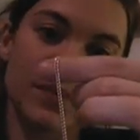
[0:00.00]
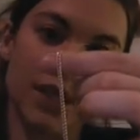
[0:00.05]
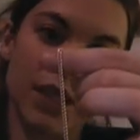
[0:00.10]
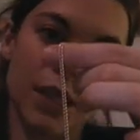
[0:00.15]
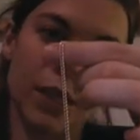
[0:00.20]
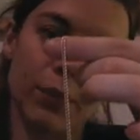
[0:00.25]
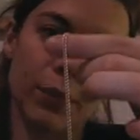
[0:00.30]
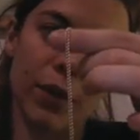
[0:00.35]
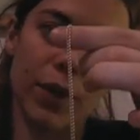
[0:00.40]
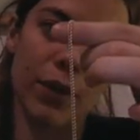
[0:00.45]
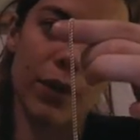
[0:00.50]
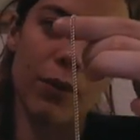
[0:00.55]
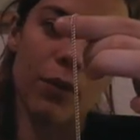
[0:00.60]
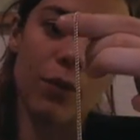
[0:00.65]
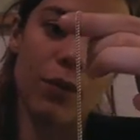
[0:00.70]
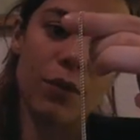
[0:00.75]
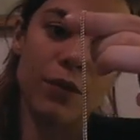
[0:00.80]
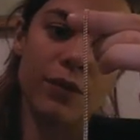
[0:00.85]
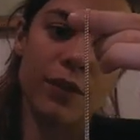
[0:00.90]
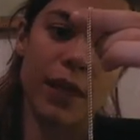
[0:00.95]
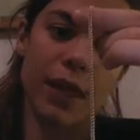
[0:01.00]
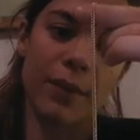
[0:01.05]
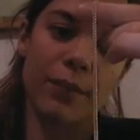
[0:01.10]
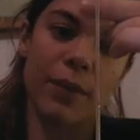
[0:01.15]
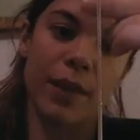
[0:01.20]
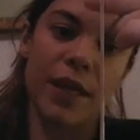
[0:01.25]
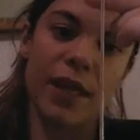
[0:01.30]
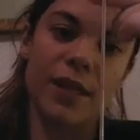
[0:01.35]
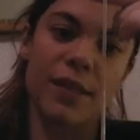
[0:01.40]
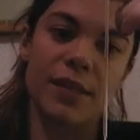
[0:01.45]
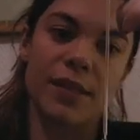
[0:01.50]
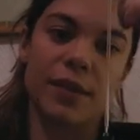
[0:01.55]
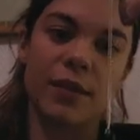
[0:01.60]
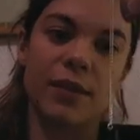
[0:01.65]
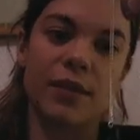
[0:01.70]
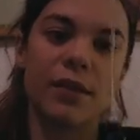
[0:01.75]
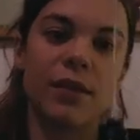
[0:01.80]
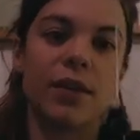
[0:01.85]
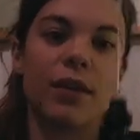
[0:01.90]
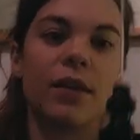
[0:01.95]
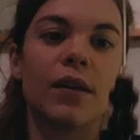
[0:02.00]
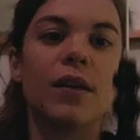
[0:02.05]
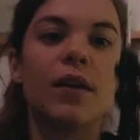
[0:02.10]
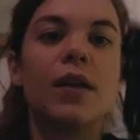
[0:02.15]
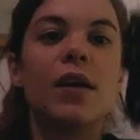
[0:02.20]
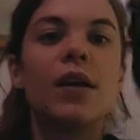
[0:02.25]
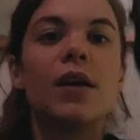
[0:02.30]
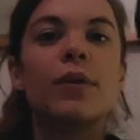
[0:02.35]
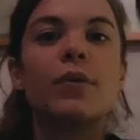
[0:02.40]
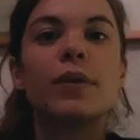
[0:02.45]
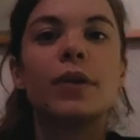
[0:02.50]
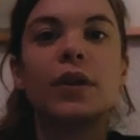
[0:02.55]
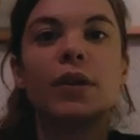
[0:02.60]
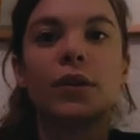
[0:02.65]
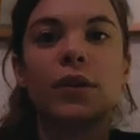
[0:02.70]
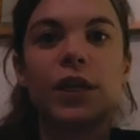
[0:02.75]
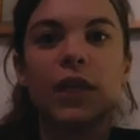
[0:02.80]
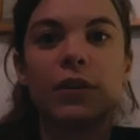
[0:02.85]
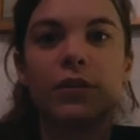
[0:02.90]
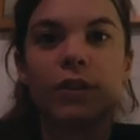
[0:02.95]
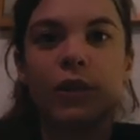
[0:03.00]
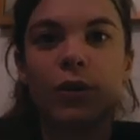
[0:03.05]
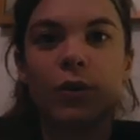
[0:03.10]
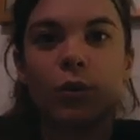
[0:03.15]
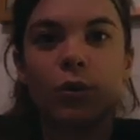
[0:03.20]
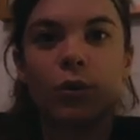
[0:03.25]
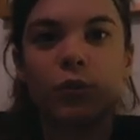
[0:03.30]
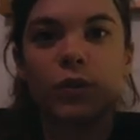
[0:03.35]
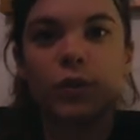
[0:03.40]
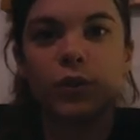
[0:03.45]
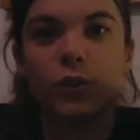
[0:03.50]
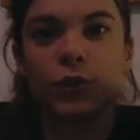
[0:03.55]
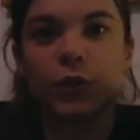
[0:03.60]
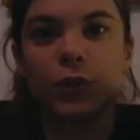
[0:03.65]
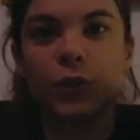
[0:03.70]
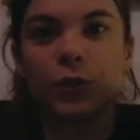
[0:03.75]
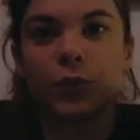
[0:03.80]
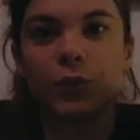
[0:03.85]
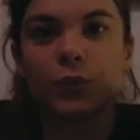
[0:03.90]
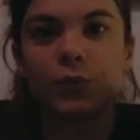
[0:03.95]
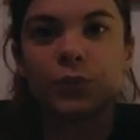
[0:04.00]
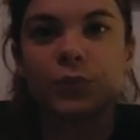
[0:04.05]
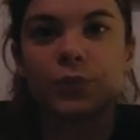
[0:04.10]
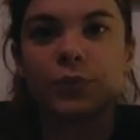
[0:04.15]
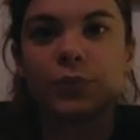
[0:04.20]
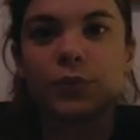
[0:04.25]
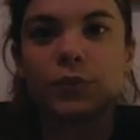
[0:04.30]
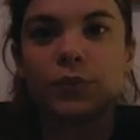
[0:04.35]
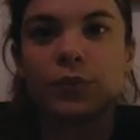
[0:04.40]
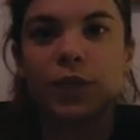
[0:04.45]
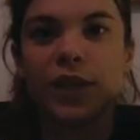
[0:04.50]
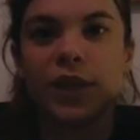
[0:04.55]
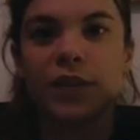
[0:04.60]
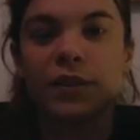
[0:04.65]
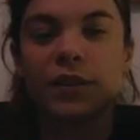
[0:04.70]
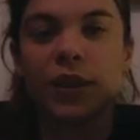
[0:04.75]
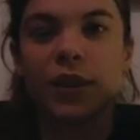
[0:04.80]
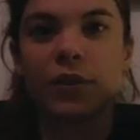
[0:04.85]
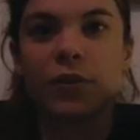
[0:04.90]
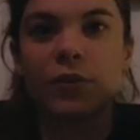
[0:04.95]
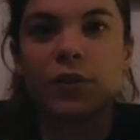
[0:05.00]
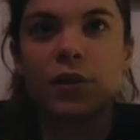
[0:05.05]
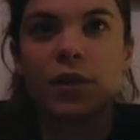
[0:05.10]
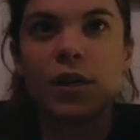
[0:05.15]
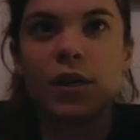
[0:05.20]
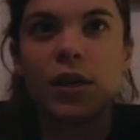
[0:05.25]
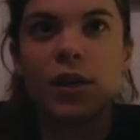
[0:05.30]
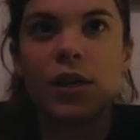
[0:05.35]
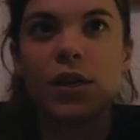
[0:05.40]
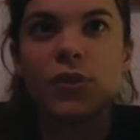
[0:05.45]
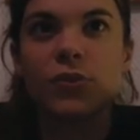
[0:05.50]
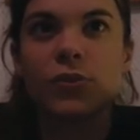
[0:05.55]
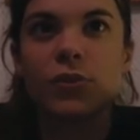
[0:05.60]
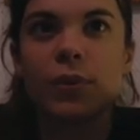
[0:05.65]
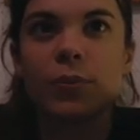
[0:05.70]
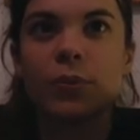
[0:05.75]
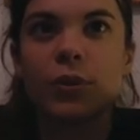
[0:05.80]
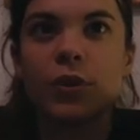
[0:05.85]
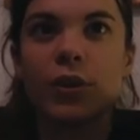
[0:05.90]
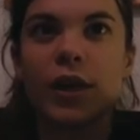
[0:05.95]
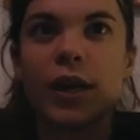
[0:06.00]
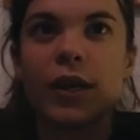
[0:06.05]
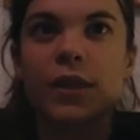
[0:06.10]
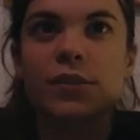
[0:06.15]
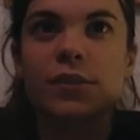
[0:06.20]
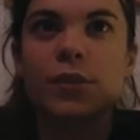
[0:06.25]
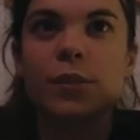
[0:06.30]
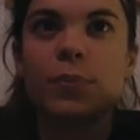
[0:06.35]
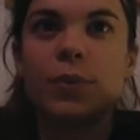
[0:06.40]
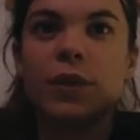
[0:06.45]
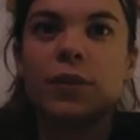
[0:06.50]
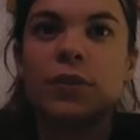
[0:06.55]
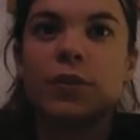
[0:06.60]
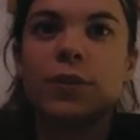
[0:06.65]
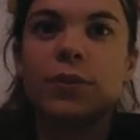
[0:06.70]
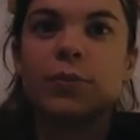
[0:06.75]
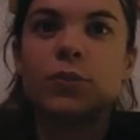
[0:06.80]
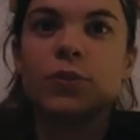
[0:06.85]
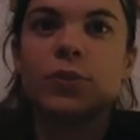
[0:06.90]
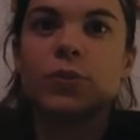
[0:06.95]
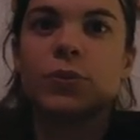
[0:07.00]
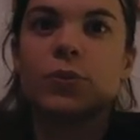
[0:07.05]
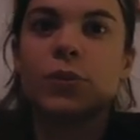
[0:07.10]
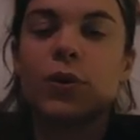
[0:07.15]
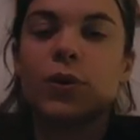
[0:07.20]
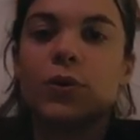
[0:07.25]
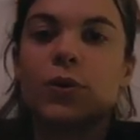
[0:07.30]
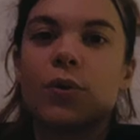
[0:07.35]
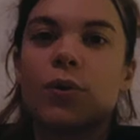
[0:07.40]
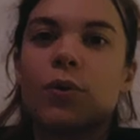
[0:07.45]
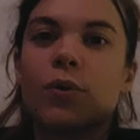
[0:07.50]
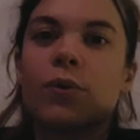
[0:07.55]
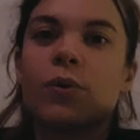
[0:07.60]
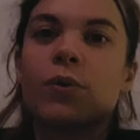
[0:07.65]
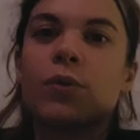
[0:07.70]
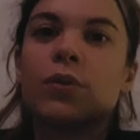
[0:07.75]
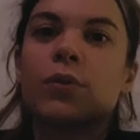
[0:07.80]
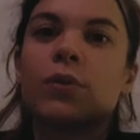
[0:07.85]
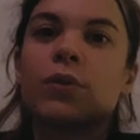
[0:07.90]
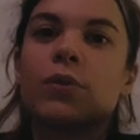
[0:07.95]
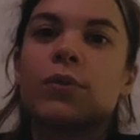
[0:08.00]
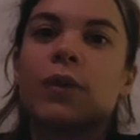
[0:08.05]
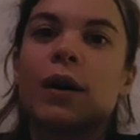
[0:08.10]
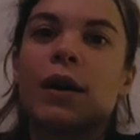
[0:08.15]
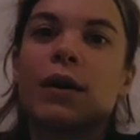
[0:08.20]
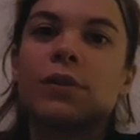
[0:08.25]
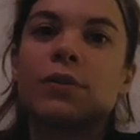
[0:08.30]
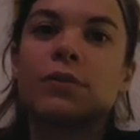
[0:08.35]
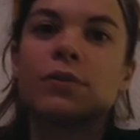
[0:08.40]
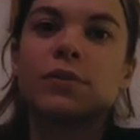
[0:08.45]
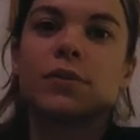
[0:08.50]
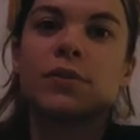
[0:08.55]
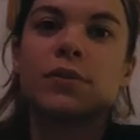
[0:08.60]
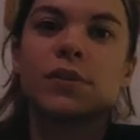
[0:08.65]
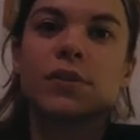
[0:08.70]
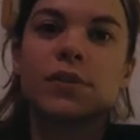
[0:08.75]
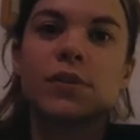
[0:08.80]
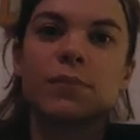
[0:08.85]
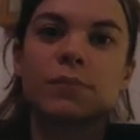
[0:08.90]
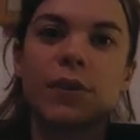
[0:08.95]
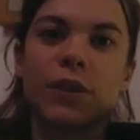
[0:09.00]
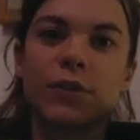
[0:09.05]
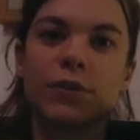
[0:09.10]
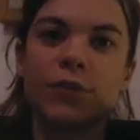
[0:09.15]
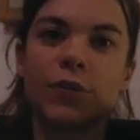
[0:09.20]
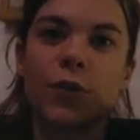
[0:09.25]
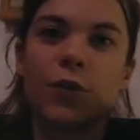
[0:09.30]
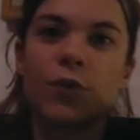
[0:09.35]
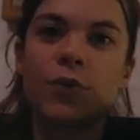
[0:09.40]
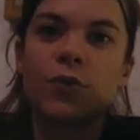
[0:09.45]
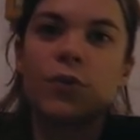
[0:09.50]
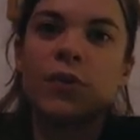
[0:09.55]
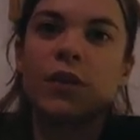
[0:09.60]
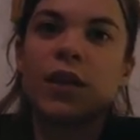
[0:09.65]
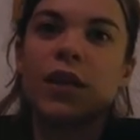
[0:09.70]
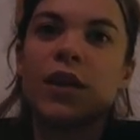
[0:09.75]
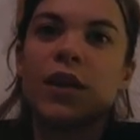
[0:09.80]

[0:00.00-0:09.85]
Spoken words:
and with all of that medicine, we're gonna give it over to you right now. So I'm gonna ask the pendulum to go all around my phone,